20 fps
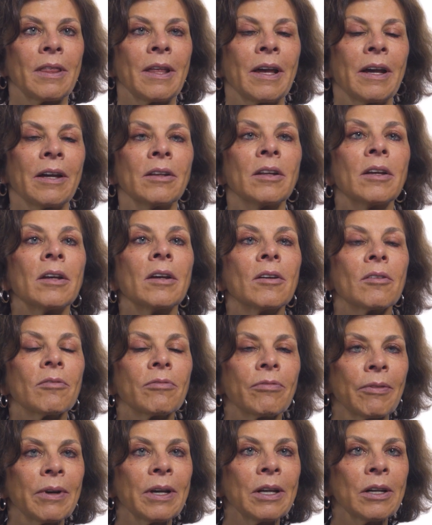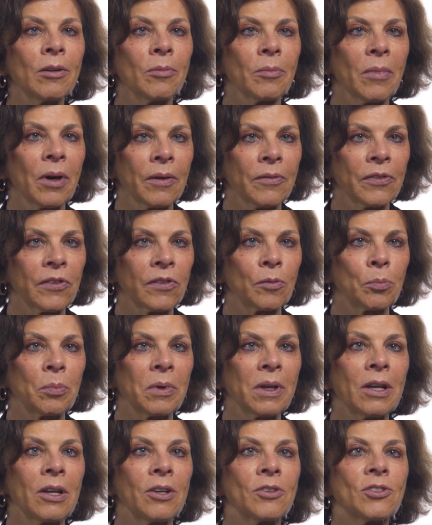that freedom of
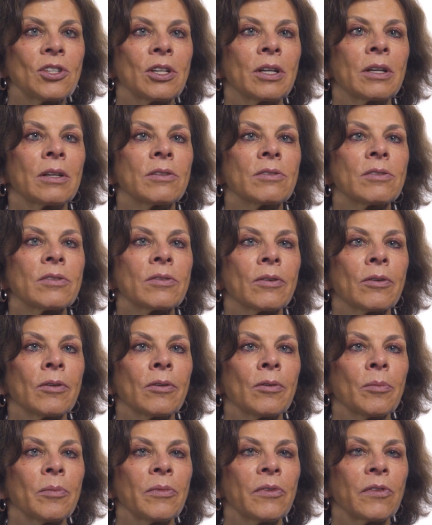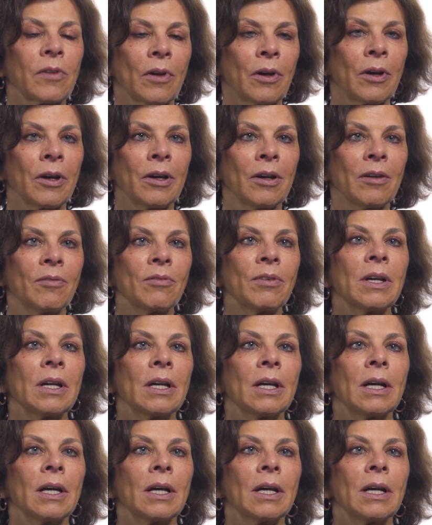speech in terms of